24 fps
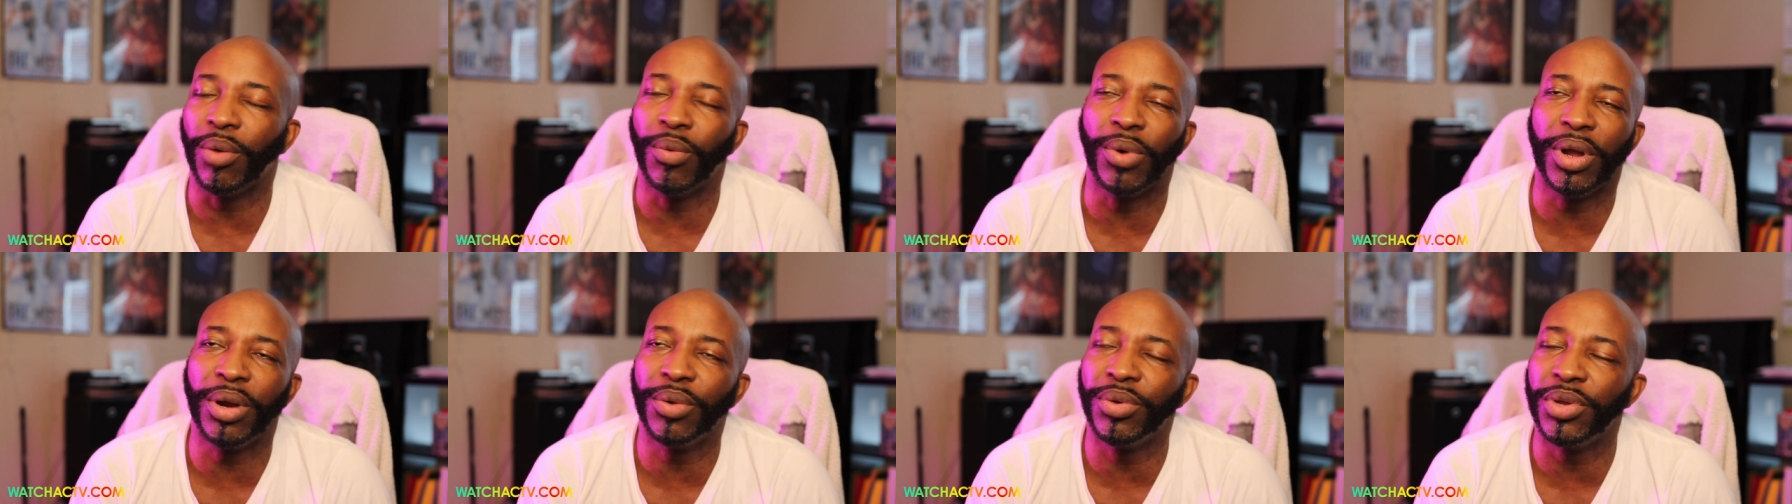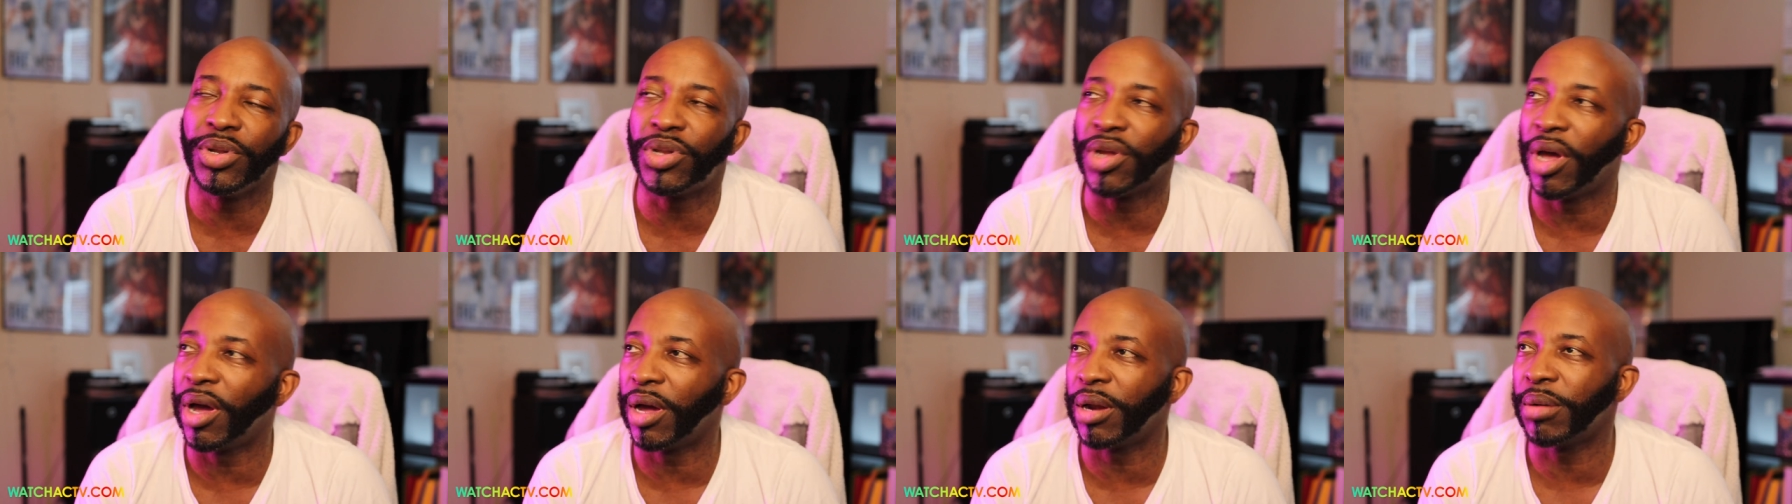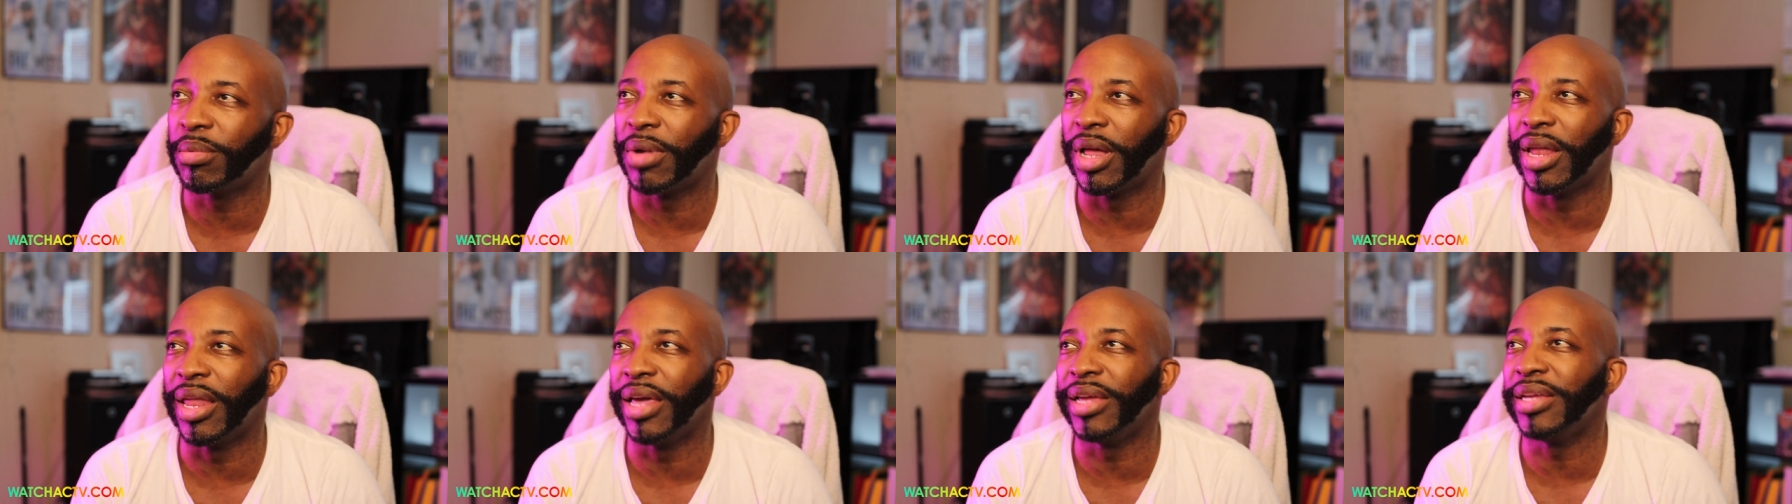what are you talking
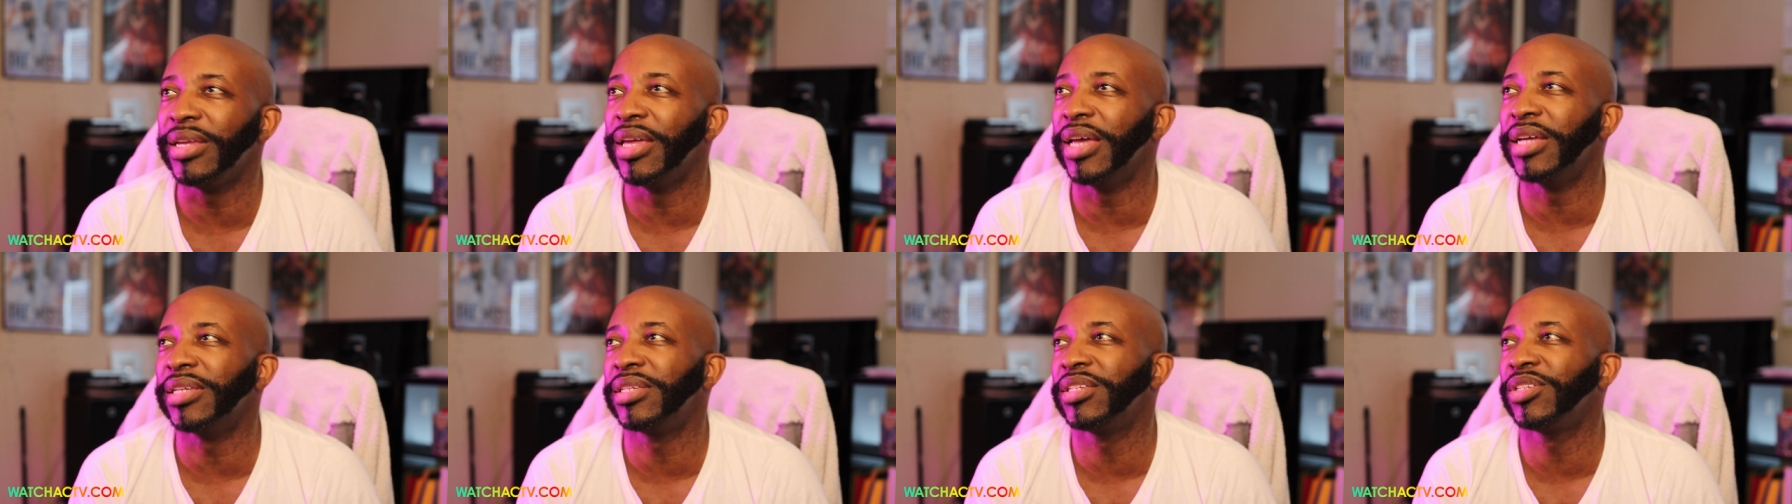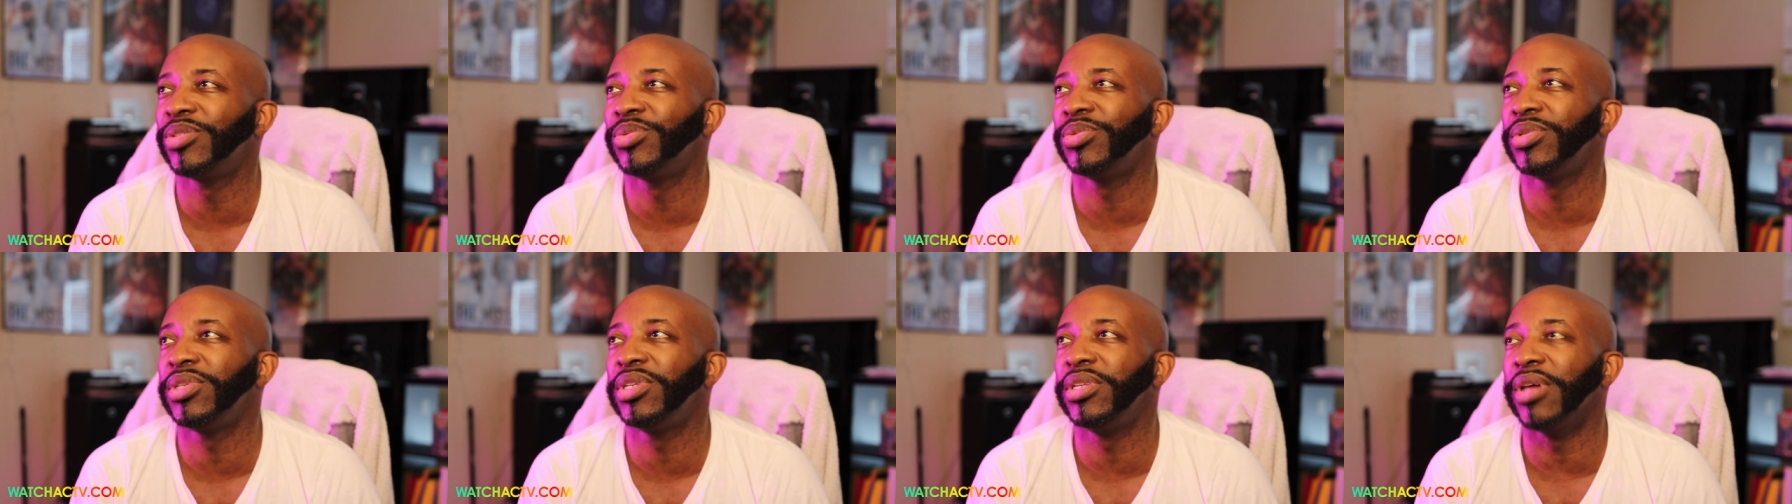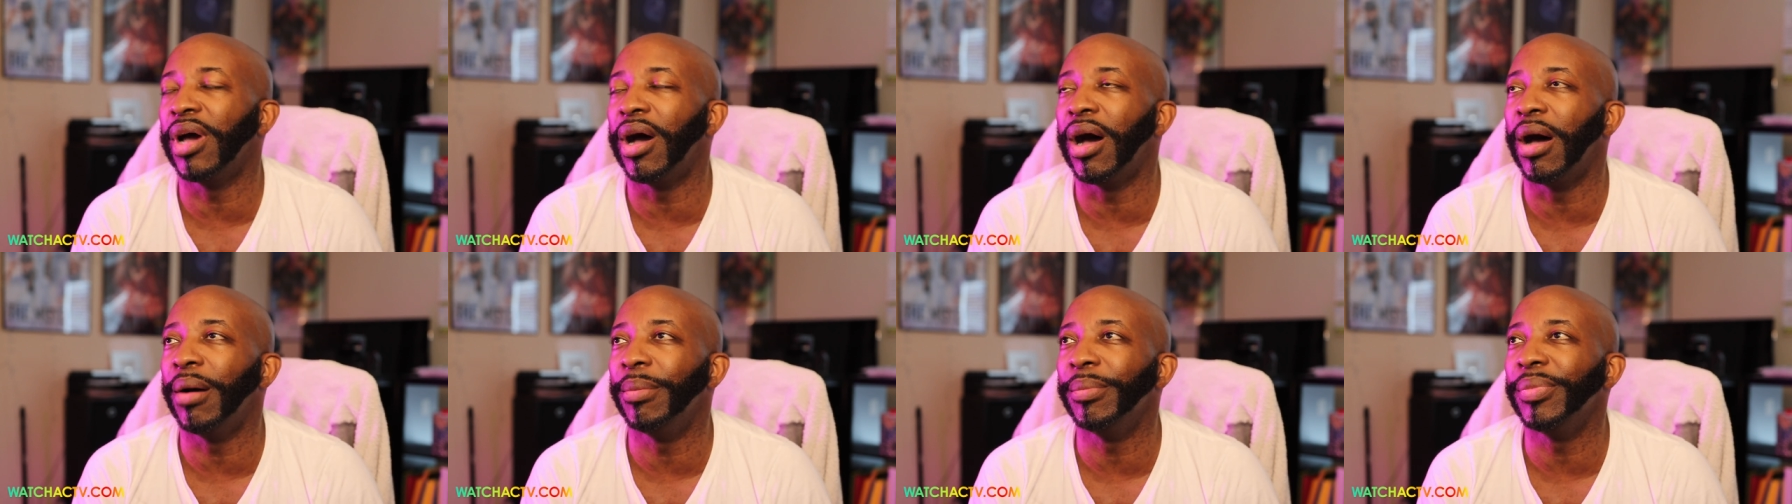about? Like, yes, this was
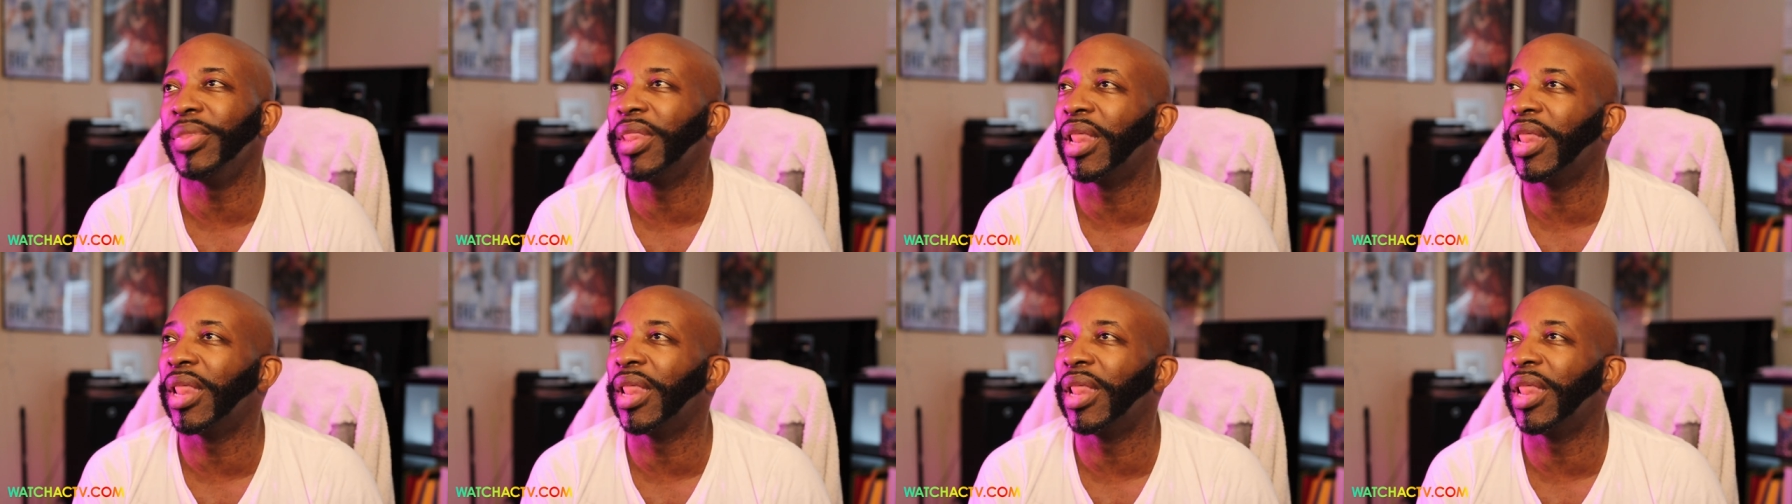dumb.